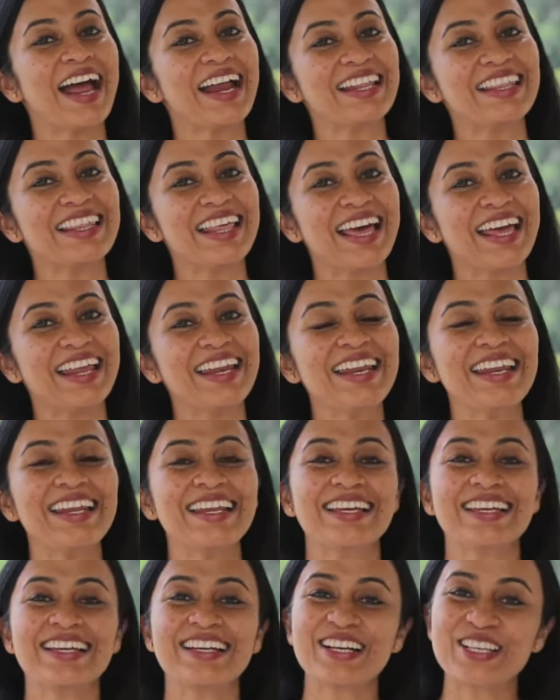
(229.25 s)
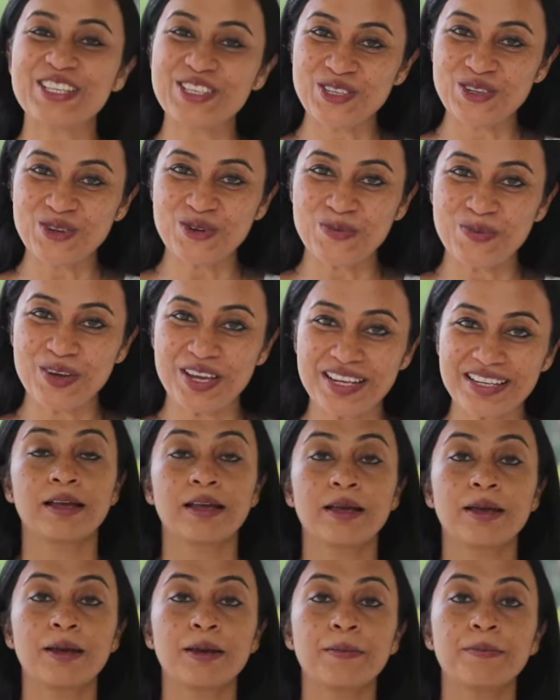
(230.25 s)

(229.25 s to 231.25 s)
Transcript: and then Then consume it.